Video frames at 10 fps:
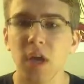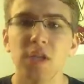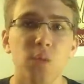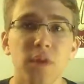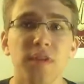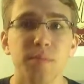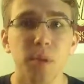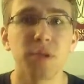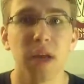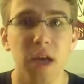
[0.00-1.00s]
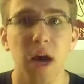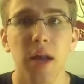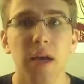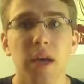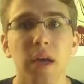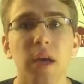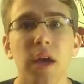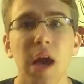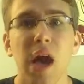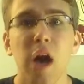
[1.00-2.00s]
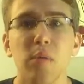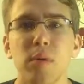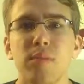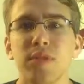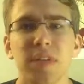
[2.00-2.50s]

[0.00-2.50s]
it's one of his most iconic albums.